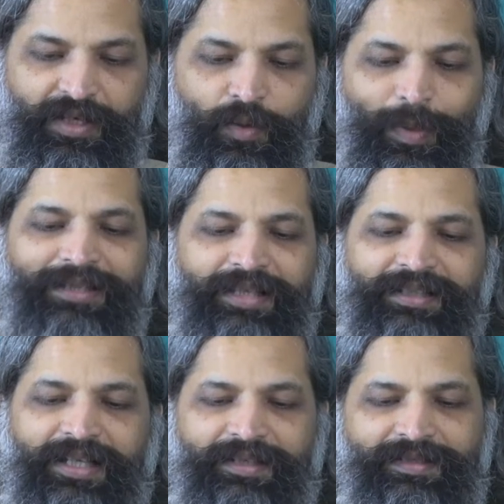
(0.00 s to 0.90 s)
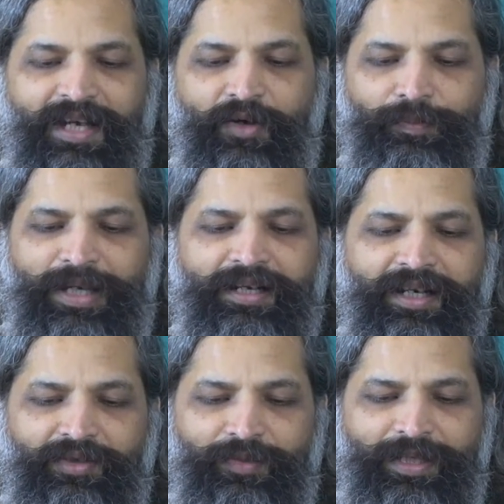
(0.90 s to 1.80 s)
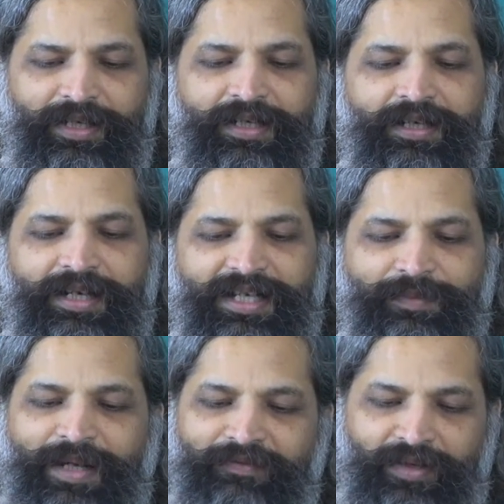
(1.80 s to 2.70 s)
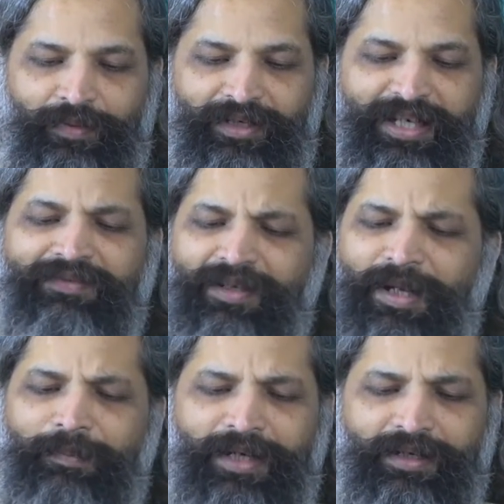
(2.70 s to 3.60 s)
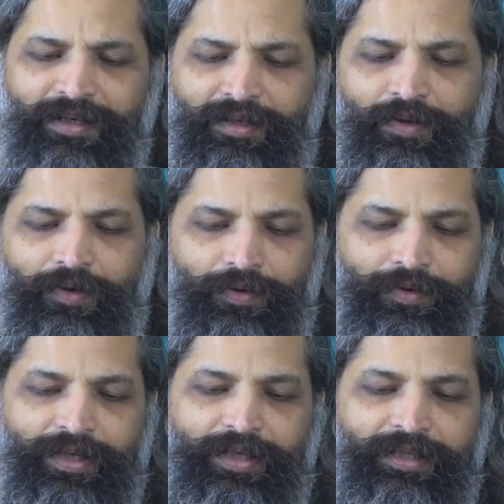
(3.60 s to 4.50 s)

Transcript: one thing that is now beginning to be recognized by everyone, even by medical corps,